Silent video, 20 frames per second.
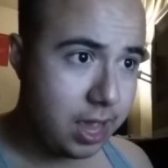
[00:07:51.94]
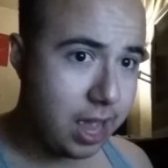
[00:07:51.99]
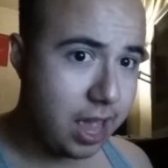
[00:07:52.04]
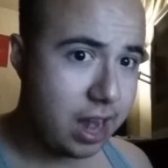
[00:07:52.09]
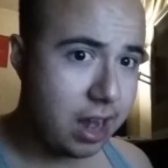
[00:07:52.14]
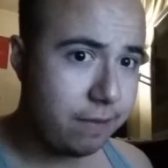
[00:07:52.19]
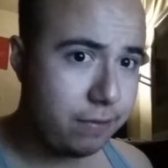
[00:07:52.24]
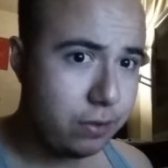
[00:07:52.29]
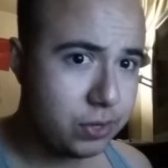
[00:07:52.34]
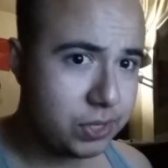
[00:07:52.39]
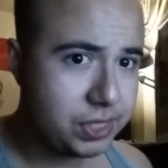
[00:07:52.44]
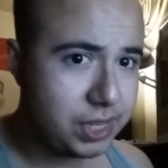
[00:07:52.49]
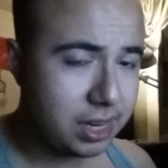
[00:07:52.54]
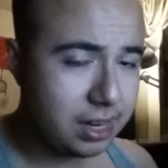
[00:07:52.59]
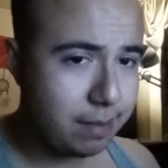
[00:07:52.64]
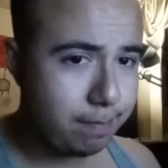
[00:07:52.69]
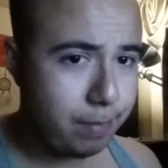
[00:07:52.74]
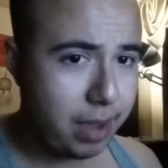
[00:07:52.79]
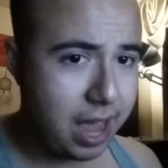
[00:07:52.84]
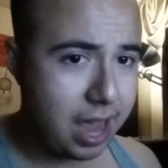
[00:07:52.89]
and if you
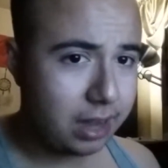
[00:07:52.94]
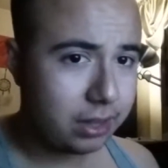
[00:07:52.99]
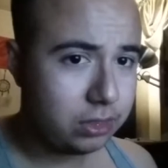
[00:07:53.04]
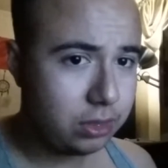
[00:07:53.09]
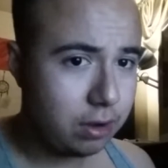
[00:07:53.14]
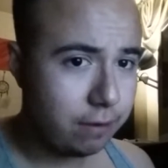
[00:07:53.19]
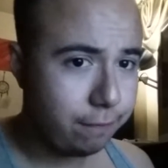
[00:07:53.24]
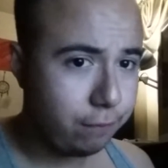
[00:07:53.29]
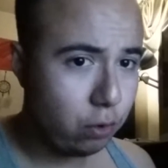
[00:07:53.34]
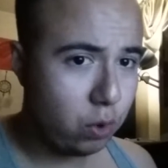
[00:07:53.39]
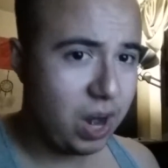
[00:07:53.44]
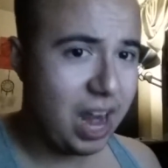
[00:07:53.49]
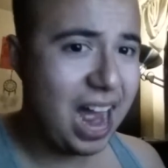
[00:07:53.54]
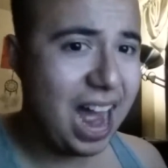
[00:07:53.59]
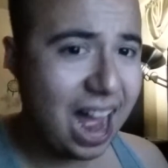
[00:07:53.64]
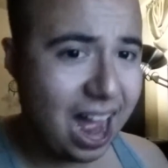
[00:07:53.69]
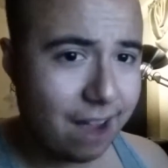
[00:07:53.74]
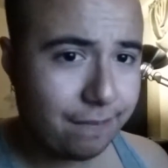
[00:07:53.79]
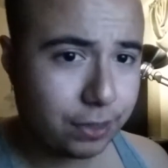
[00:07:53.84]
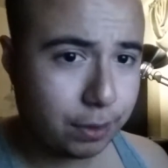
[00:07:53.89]
sell it back, they're for
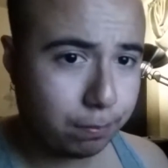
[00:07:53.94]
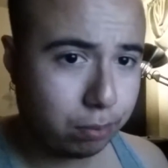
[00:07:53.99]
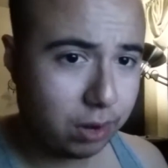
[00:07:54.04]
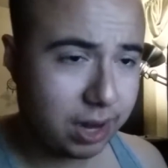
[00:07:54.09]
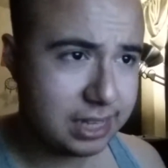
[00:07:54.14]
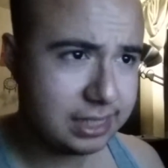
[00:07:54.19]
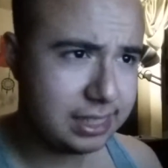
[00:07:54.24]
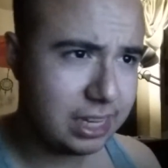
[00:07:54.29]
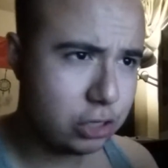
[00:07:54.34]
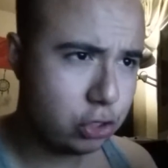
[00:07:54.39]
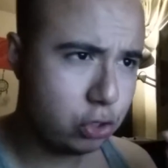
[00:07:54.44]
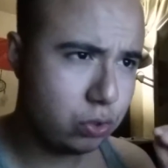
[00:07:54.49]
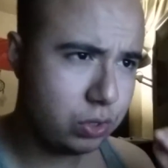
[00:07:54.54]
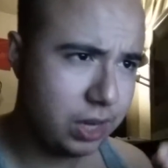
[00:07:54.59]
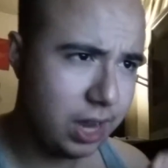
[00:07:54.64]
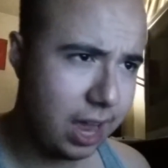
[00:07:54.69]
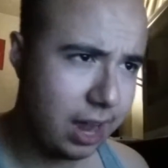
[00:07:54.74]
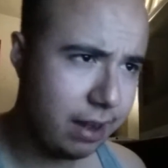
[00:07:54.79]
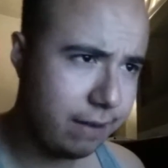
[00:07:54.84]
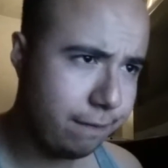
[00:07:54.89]
half the price that you
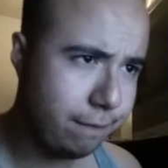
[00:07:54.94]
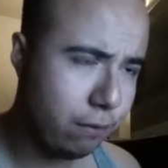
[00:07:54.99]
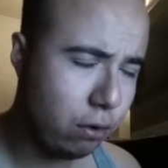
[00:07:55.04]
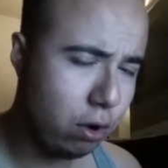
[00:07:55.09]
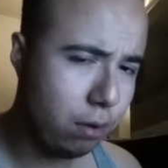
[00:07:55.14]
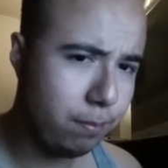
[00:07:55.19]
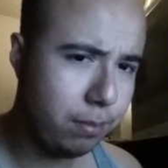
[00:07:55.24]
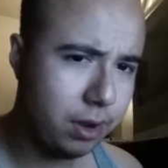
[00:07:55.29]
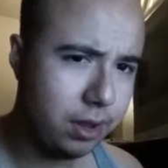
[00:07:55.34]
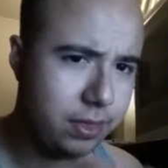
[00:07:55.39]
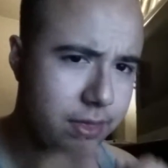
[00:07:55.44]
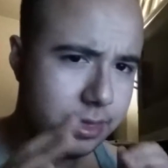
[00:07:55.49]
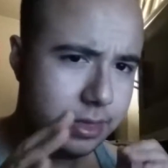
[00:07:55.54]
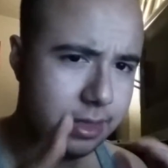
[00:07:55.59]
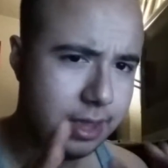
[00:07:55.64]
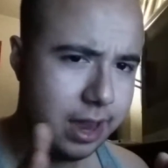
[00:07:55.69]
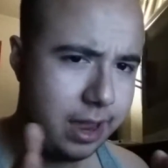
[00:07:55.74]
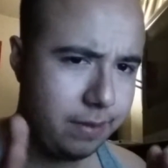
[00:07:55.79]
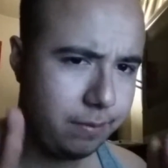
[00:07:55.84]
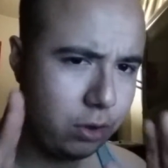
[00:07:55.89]
got it for, but
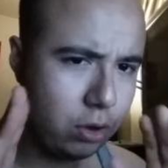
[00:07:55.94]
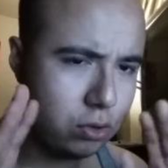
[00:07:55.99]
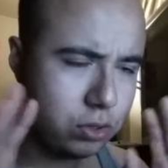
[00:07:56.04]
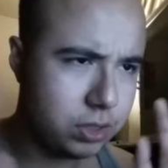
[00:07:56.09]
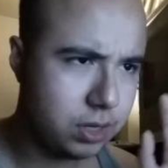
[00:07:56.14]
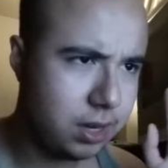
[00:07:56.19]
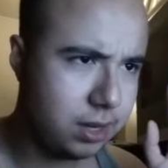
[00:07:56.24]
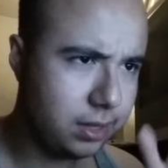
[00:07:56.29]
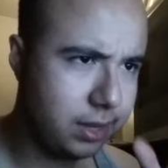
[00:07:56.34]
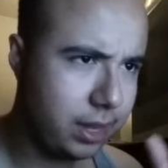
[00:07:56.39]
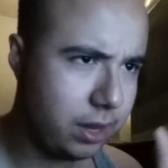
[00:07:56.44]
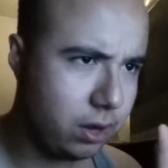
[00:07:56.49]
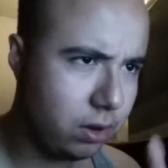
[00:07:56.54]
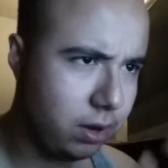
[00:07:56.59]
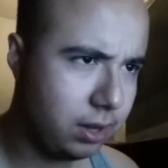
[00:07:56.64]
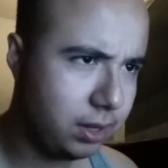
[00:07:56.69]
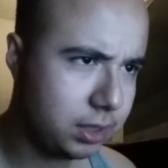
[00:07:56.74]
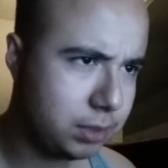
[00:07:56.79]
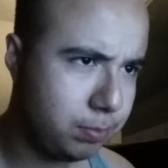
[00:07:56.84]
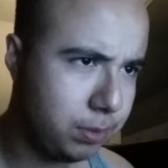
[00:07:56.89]
that goes on later.
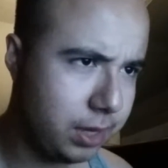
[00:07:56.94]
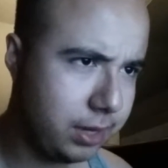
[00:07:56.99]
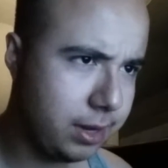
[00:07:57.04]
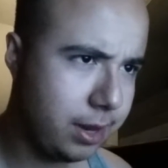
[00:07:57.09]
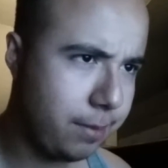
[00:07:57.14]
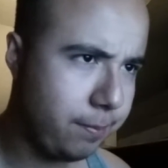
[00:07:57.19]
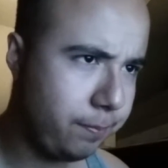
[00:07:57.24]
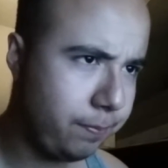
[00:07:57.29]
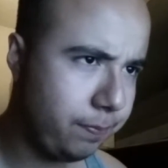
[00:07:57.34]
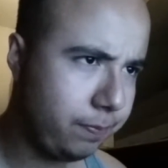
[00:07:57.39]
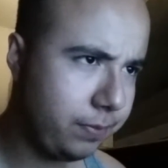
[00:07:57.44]
I'll explain that.